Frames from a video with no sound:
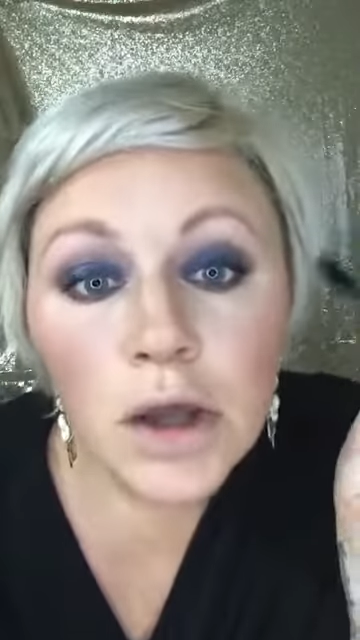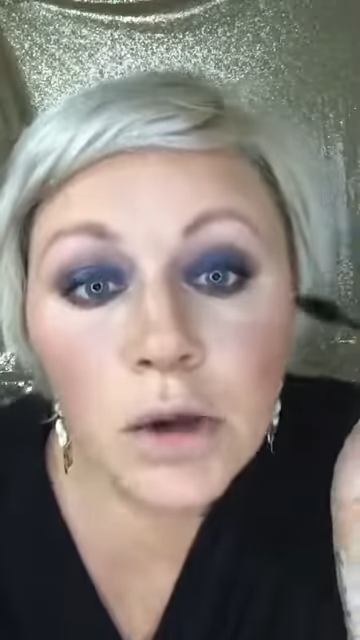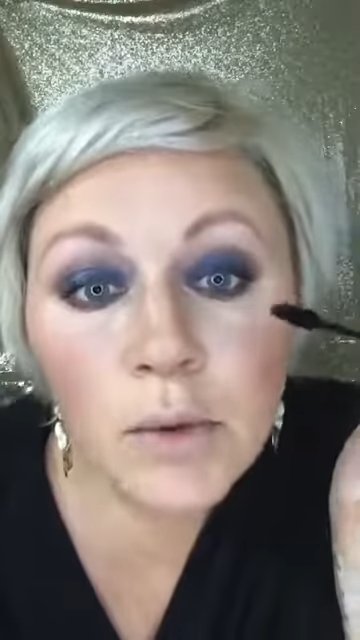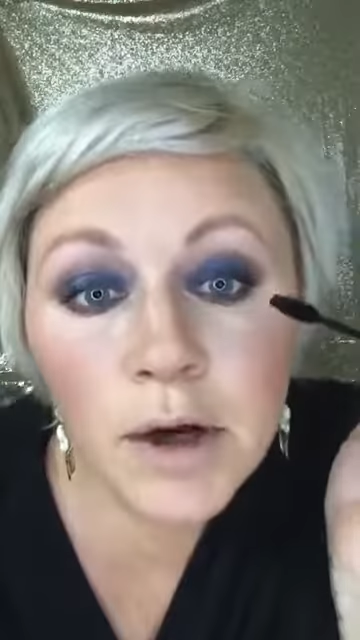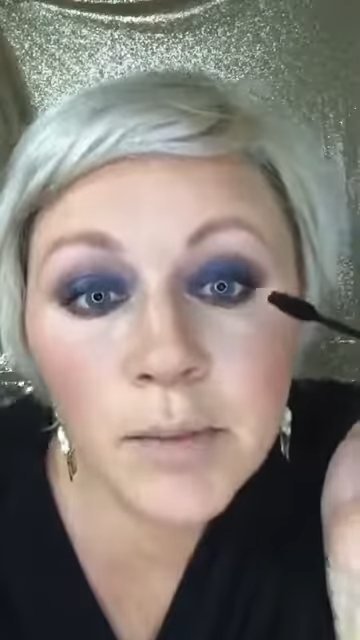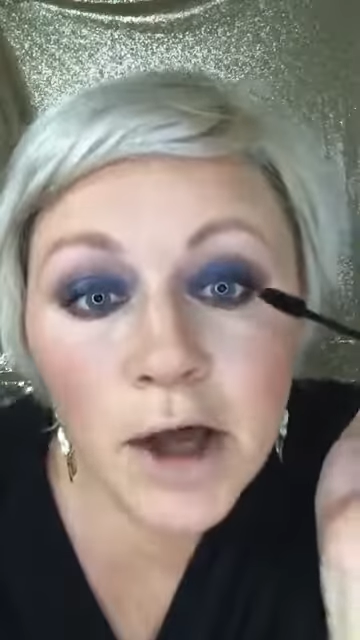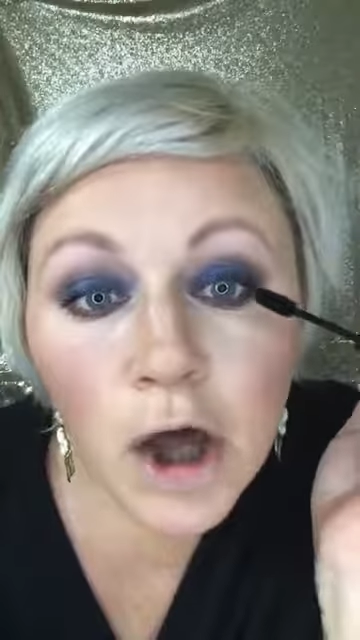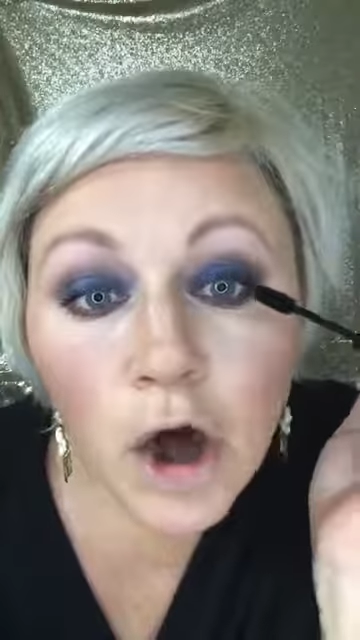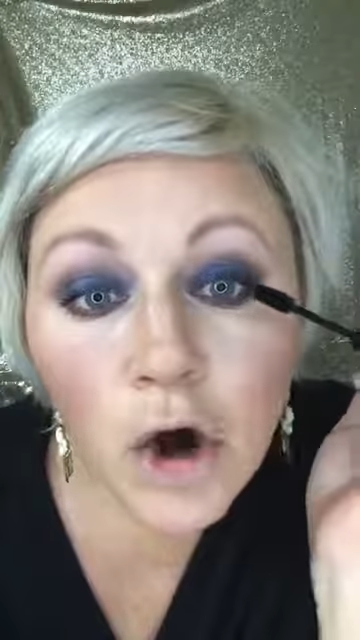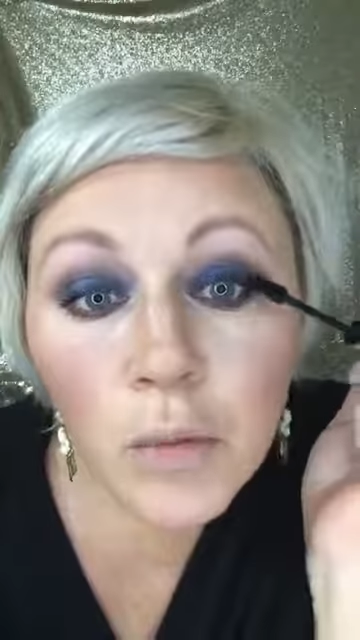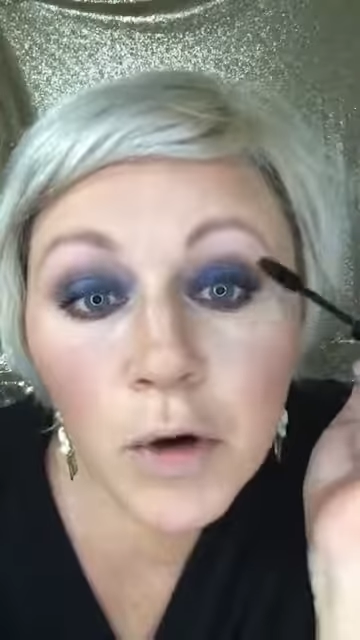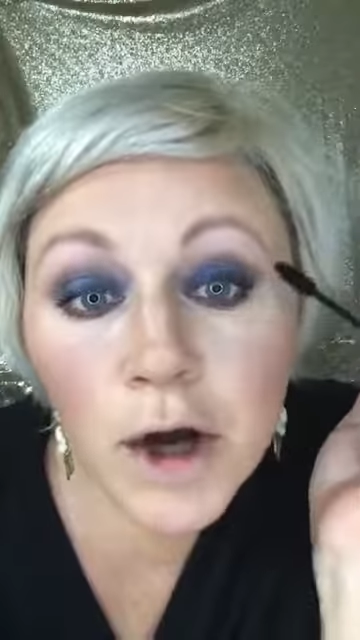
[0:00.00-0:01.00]
you want to be a
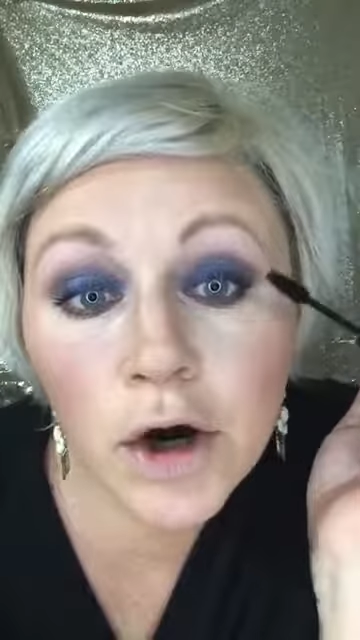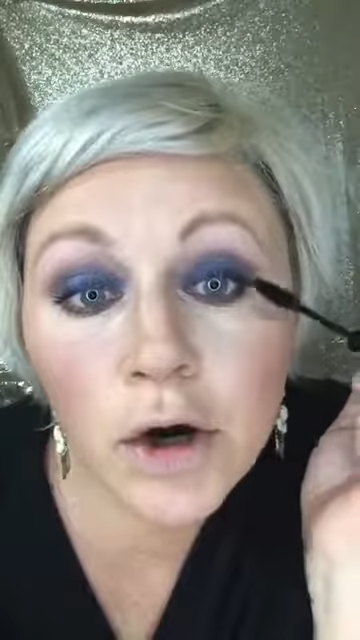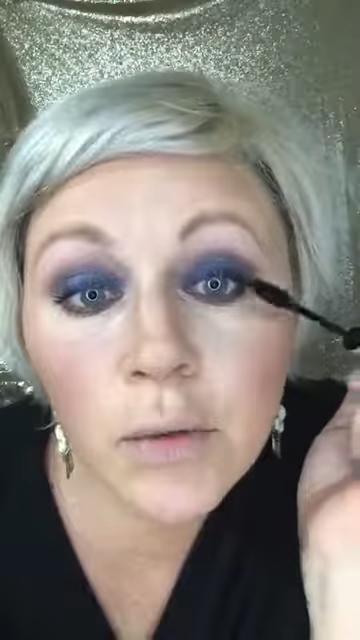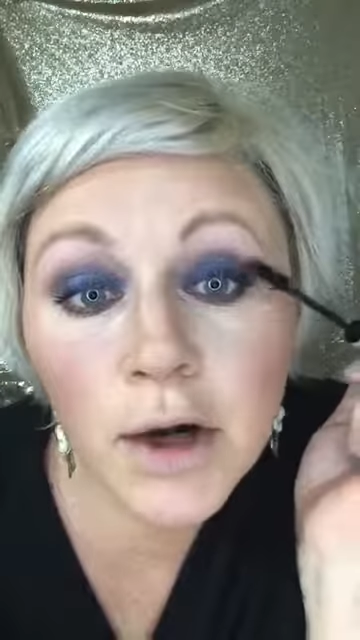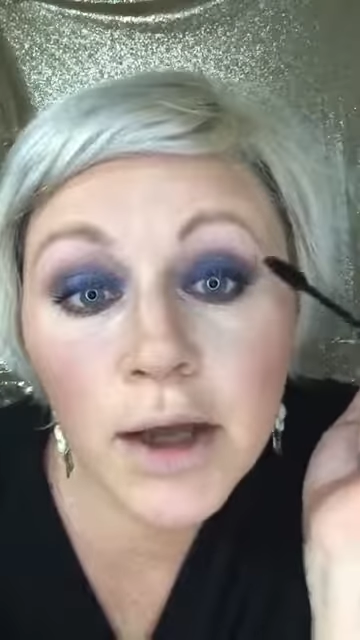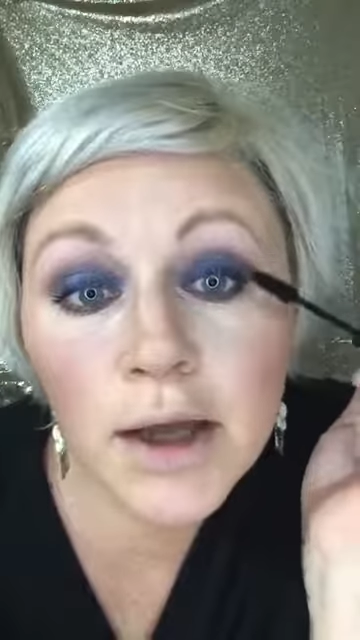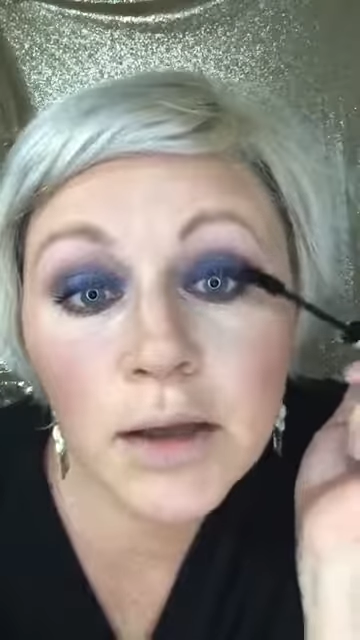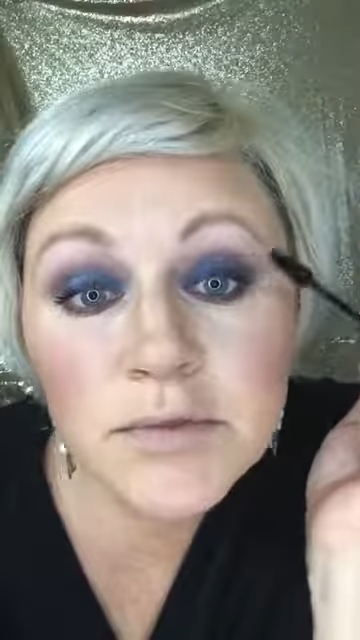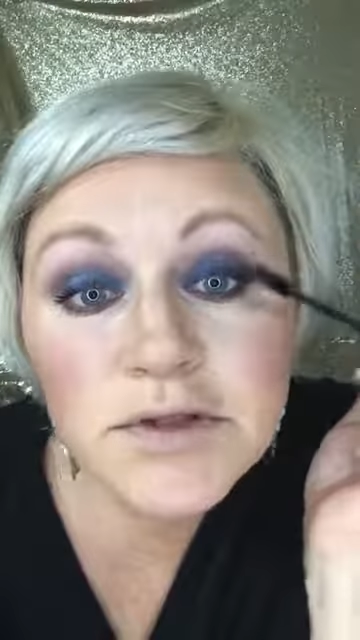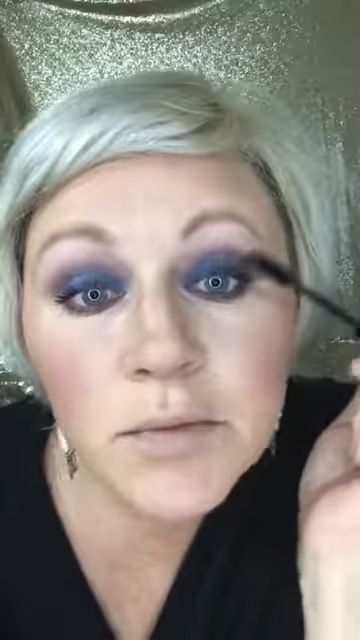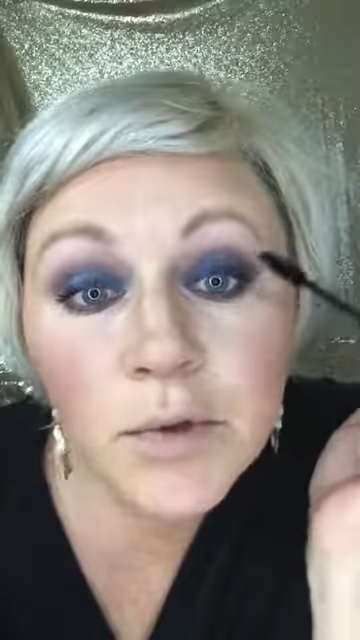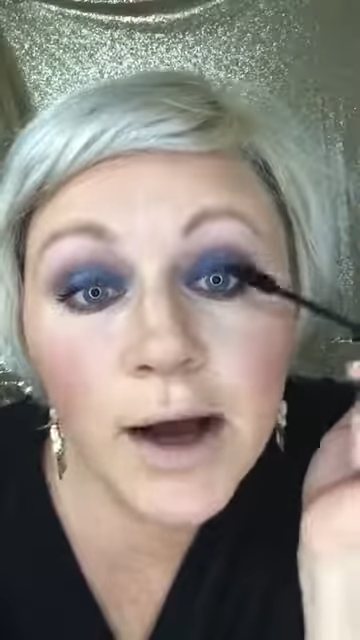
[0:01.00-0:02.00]
home wrecker when it comes
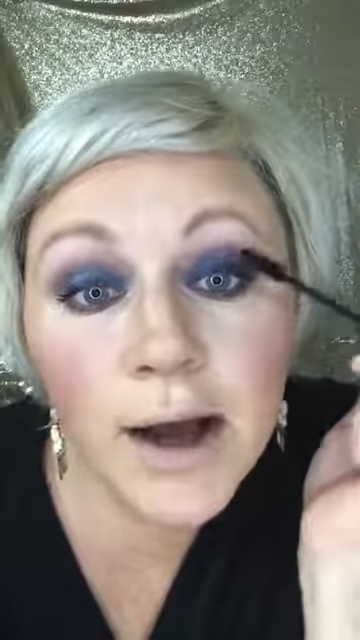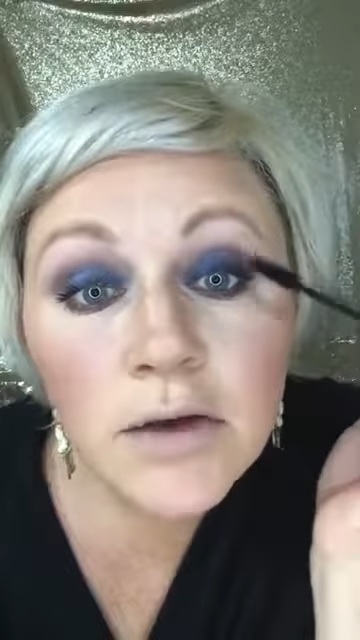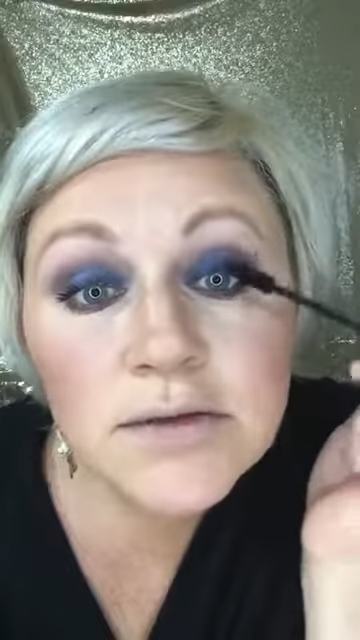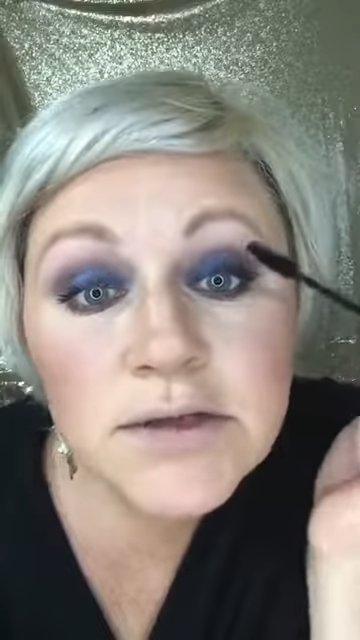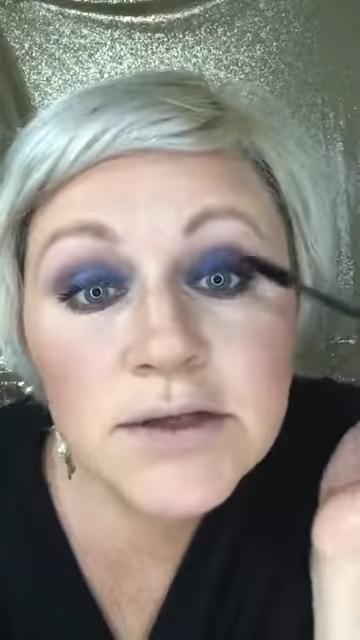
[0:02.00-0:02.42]
to brows